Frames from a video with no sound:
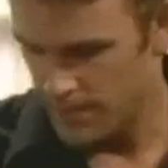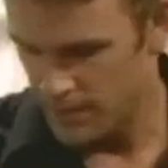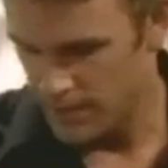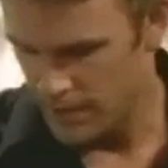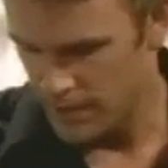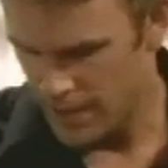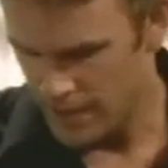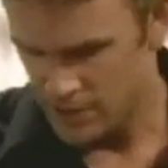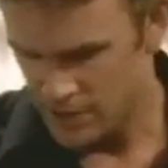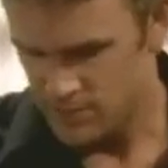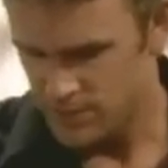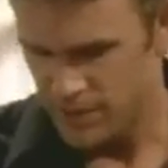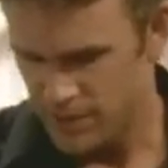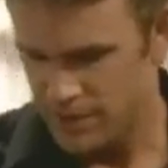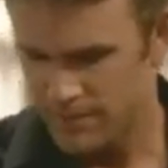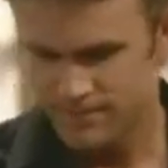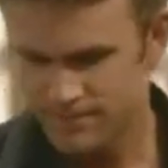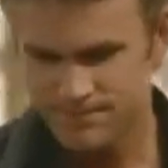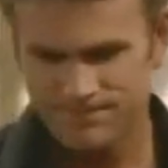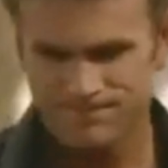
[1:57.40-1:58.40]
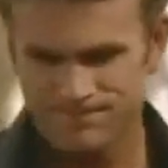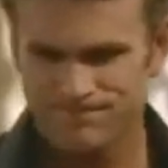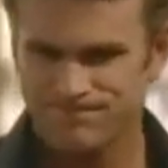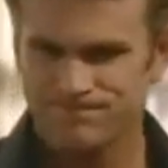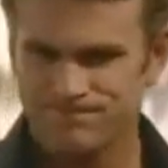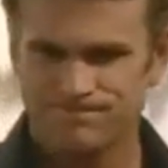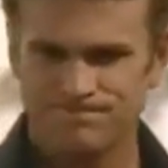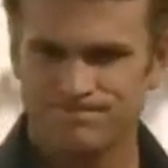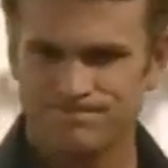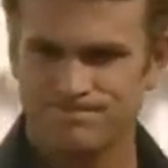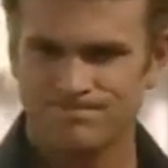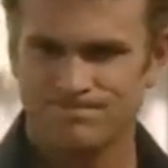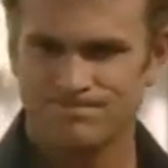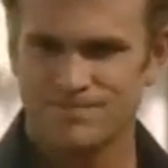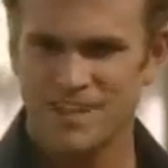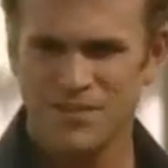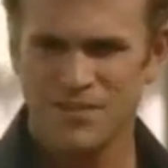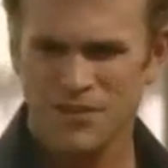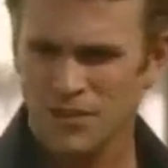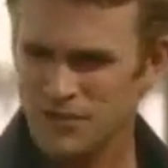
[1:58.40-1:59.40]
what happened to Nash, but
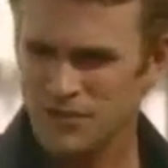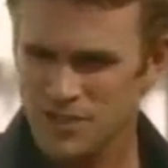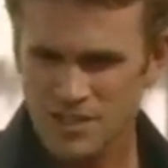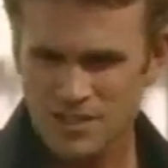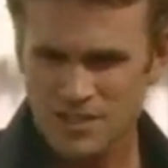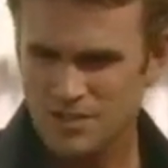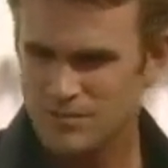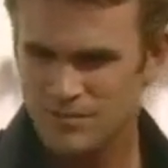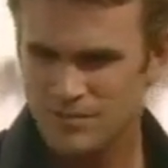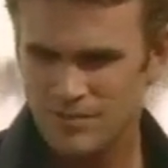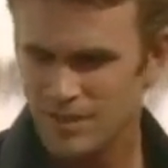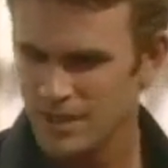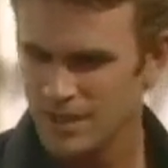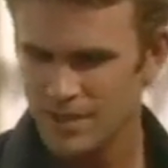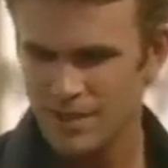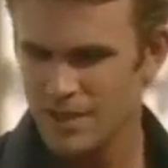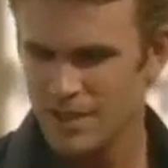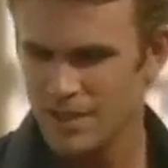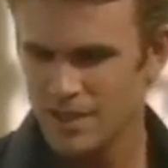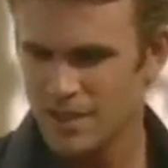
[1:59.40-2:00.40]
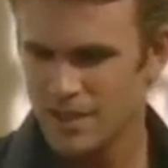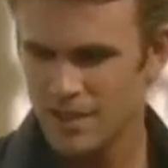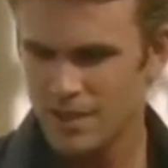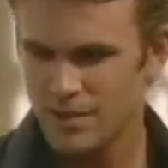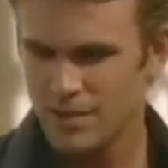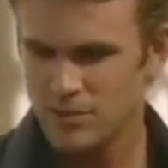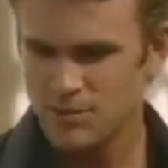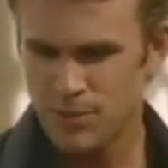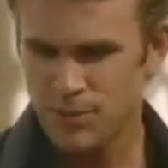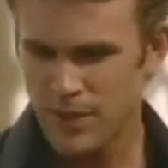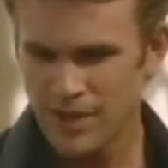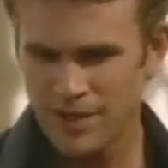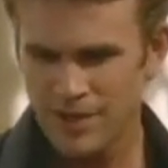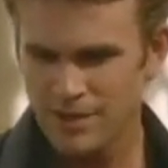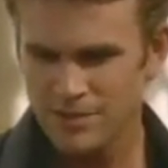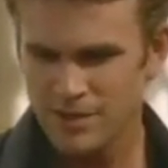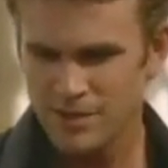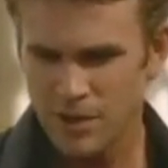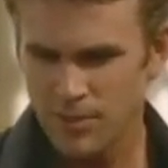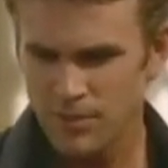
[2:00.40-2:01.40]
even if she
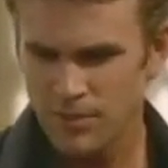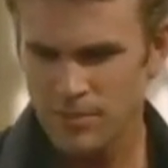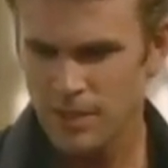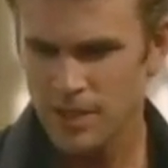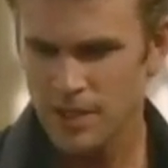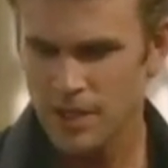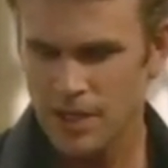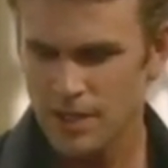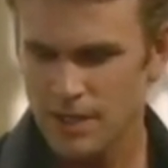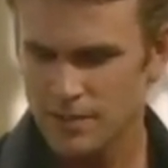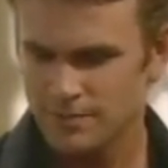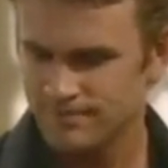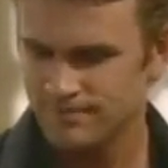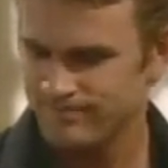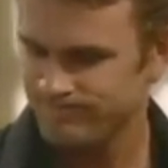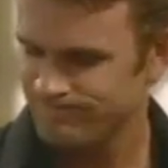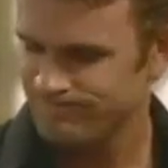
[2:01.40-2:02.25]
was planning on dumping me, yet